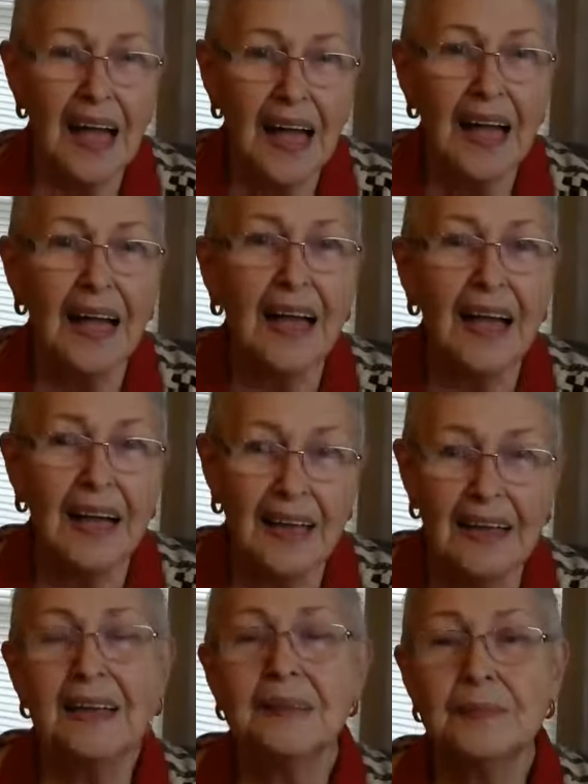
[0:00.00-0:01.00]
manner.
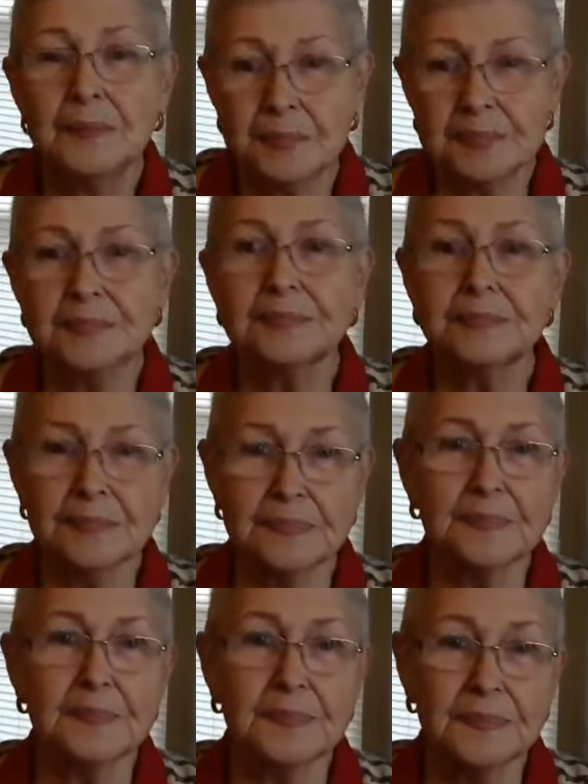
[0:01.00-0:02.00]
But if you really
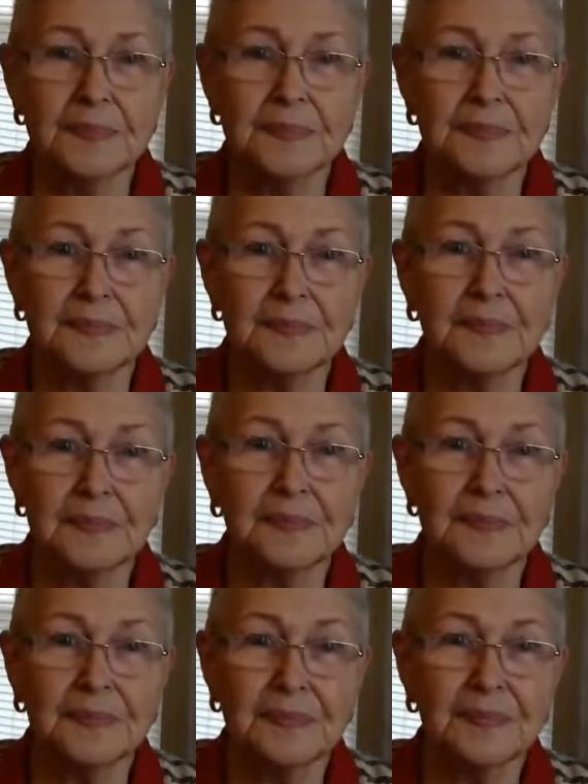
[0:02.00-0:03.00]
look at it, you